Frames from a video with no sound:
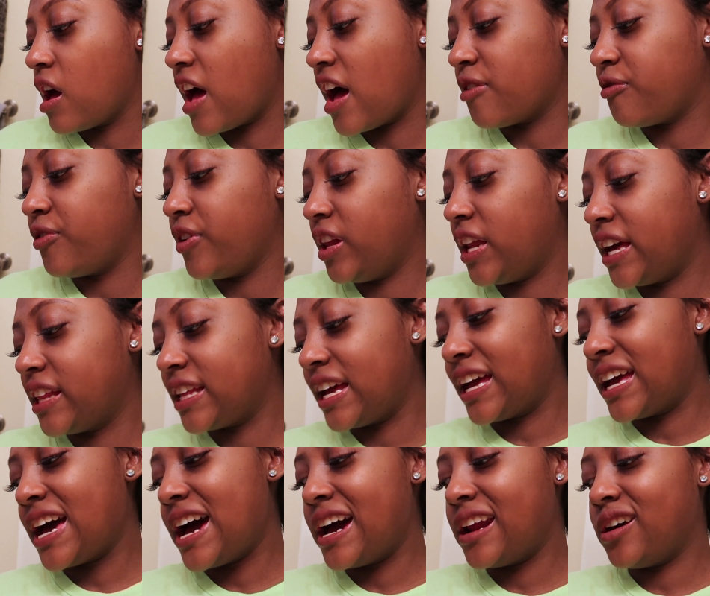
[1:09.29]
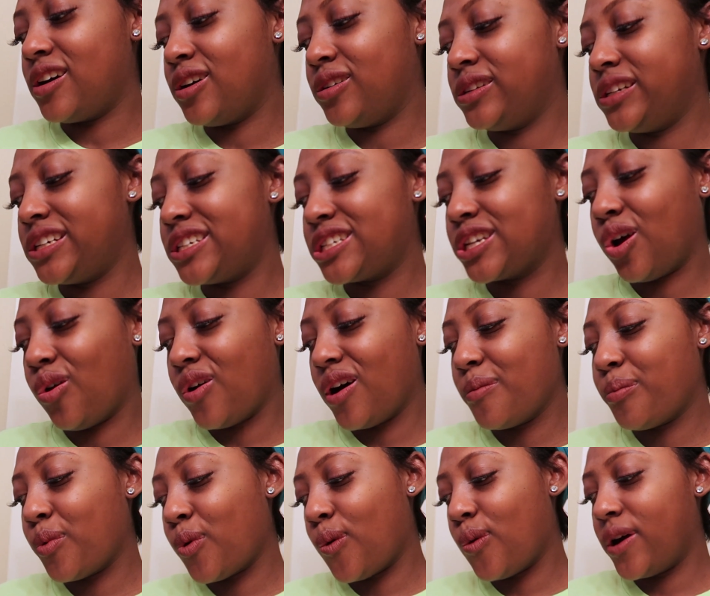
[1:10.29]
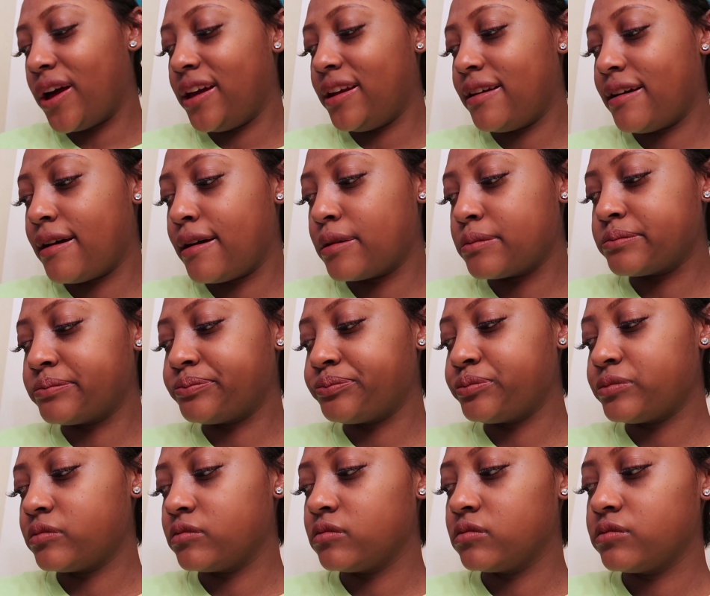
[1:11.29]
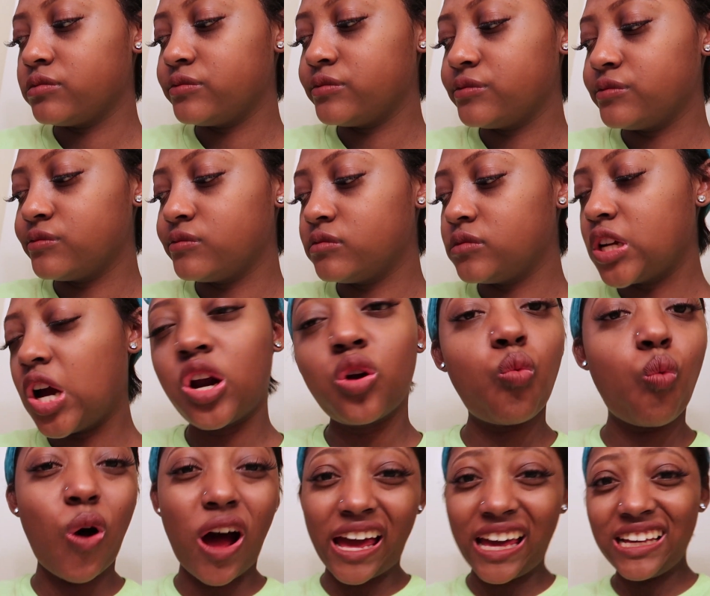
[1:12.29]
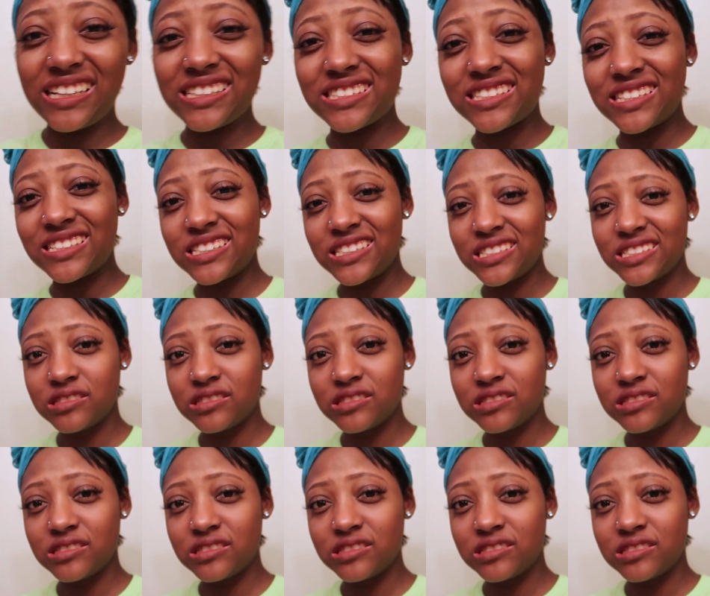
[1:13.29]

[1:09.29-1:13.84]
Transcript: I feel like they kind of only show up on white,